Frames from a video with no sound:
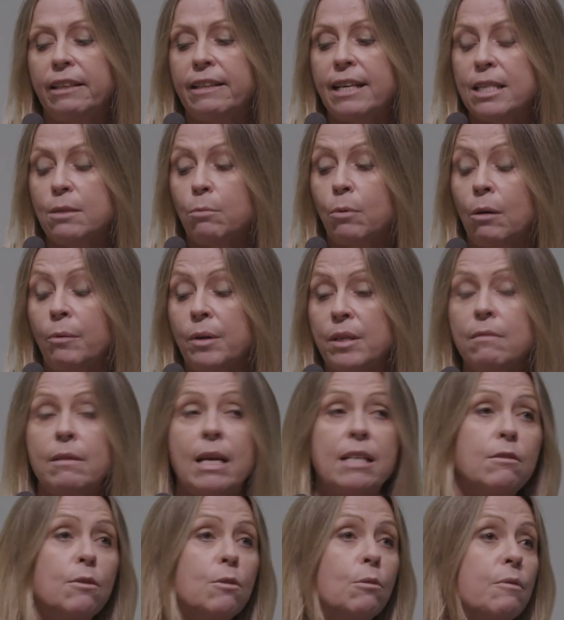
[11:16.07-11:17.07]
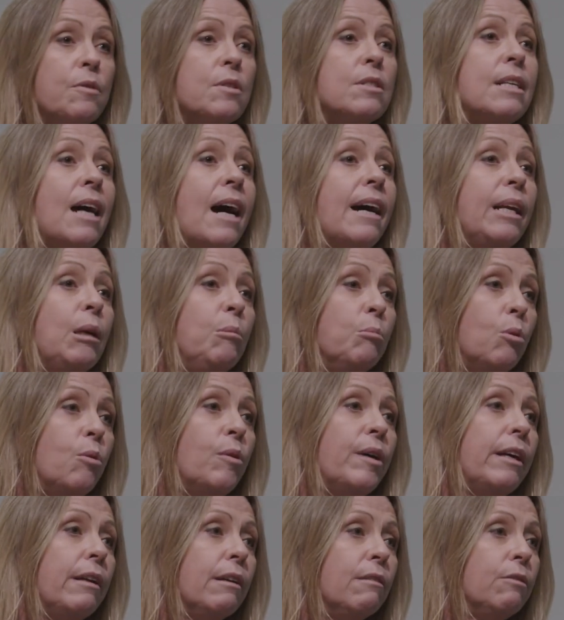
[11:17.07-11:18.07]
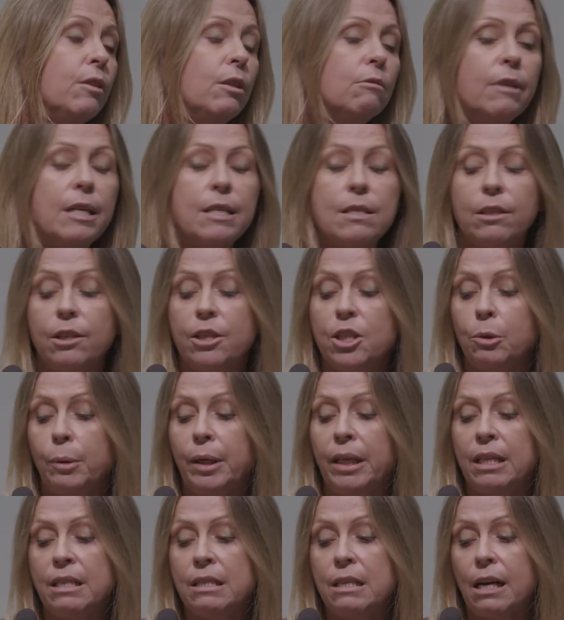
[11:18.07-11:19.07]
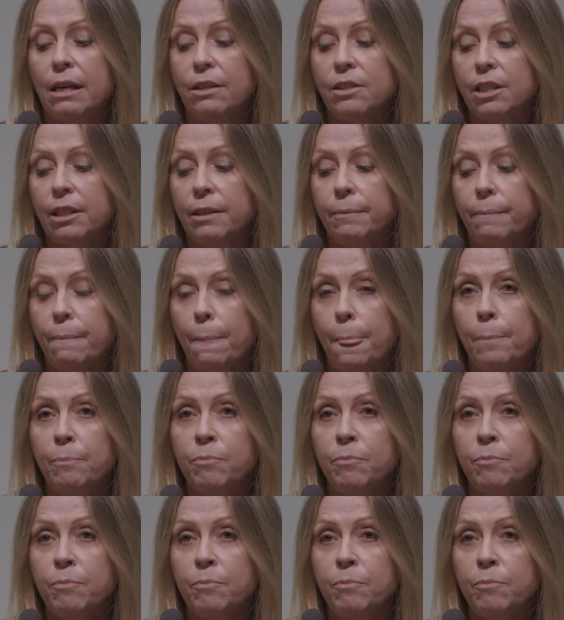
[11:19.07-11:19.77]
and that's a sort of starting point for the research we're conducting.